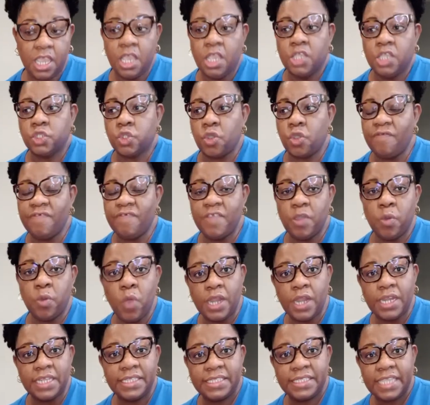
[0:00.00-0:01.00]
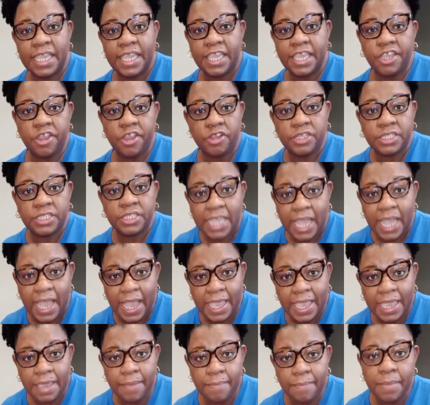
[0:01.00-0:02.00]
So if you want to take your
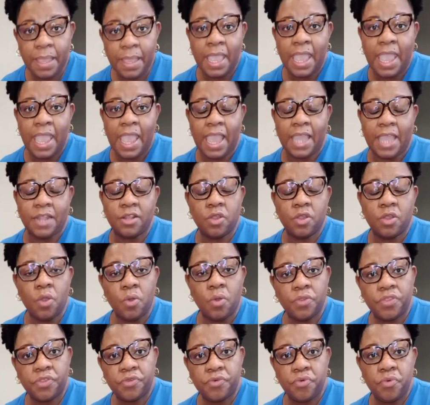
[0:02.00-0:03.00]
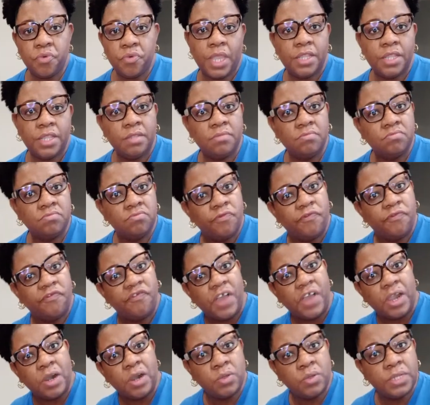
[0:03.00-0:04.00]
time and go through and
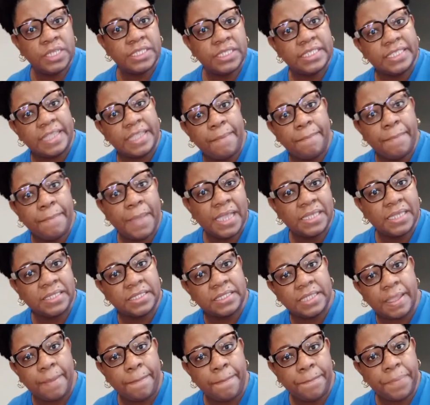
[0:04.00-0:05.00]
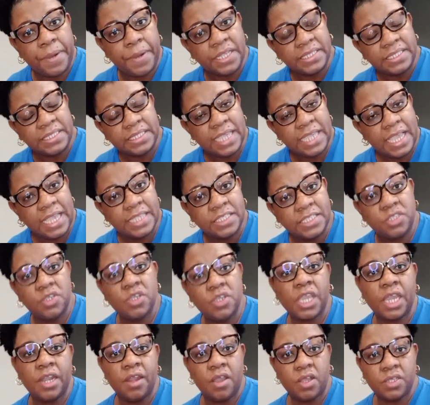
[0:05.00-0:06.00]
follow the step-by-step process, you
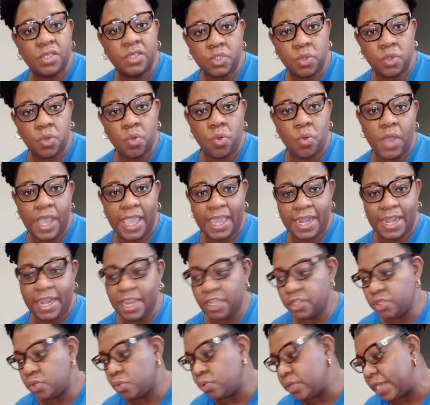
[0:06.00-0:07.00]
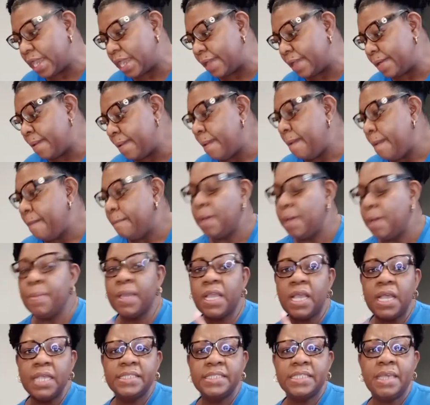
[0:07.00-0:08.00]
can also go ahead and do that. But
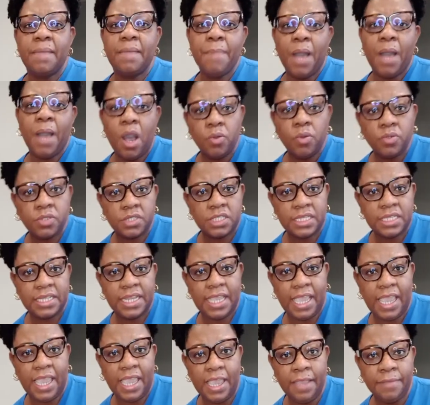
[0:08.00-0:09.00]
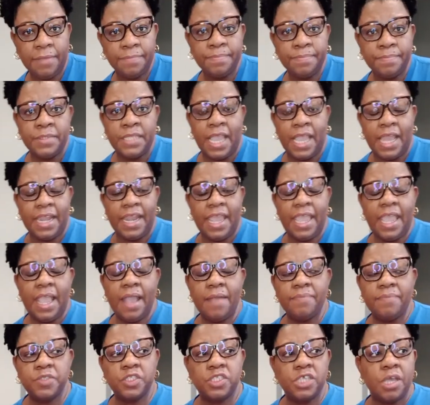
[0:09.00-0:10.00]
because I'm out today and I
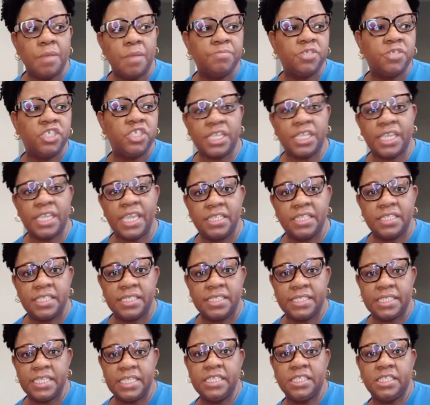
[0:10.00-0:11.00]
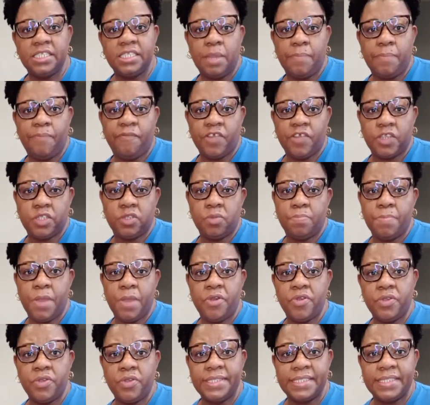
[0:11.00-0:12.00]
have some chicken to season up for
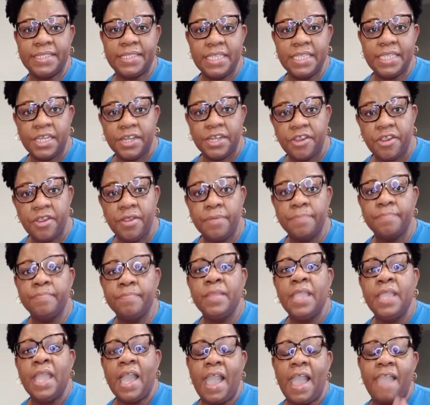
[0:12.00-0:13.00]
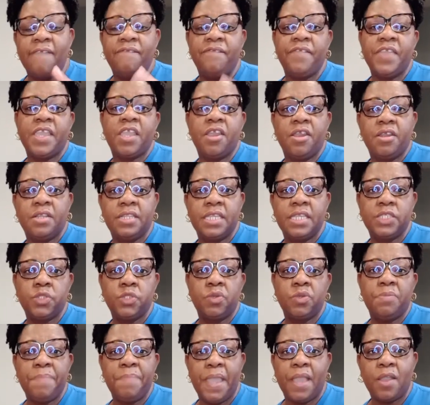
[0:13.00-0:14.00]
tomorrow's dinner, I figured this
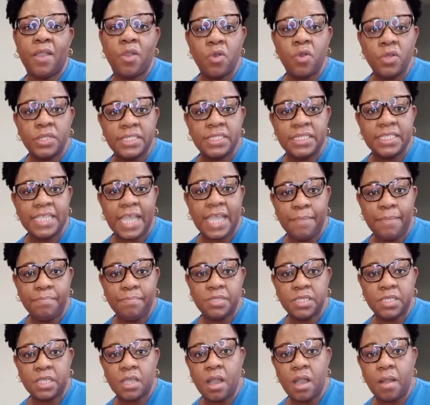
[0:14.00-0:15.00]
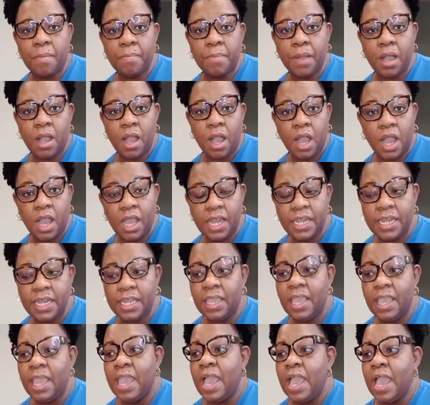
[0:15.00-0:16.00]
would be a good time to come on
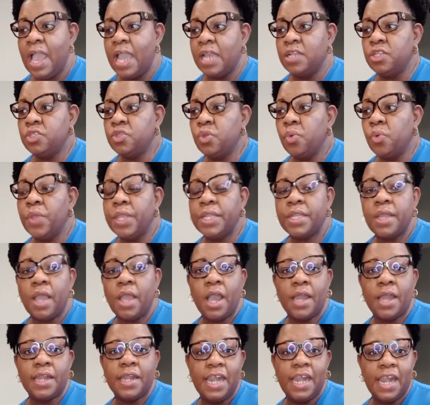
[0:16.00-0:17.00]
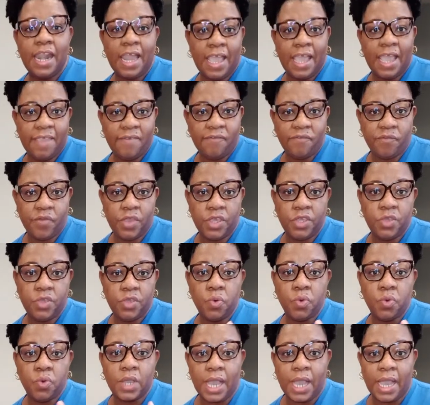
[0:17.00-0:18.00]
and do it on live with
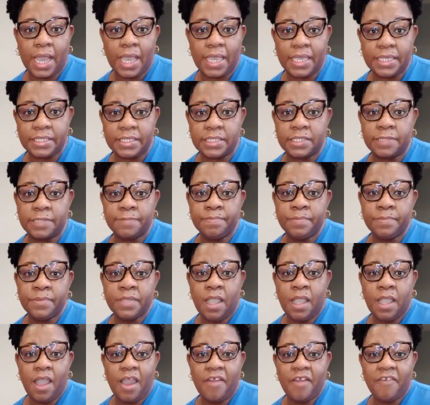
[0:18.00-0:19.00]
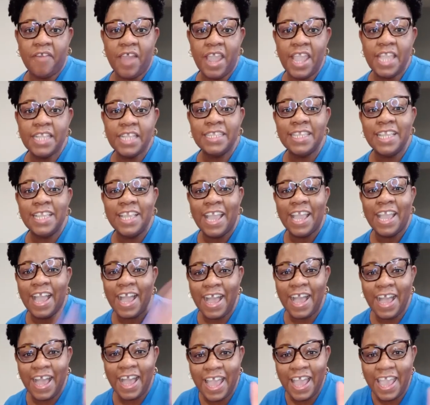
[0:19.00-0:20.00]
you guys. All right.
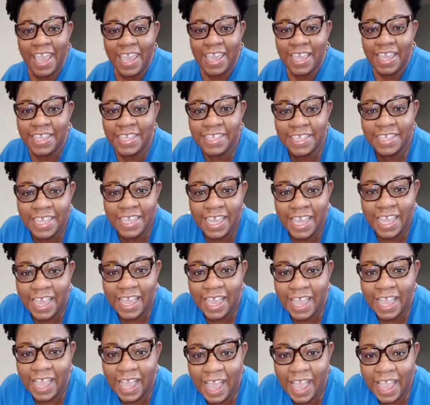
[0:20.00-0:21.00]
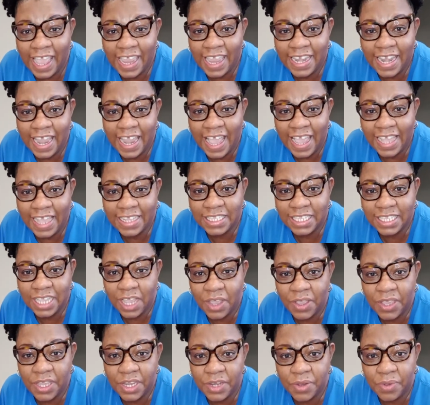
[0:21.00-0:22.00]
Hi Nat, how
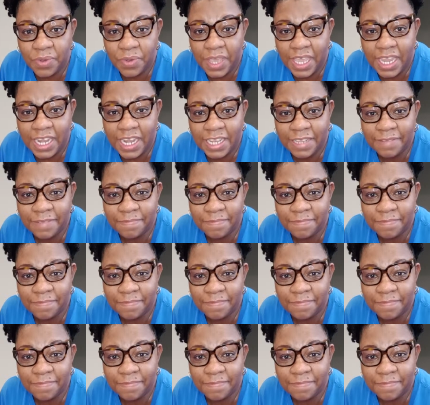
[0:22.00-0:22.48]
you doing?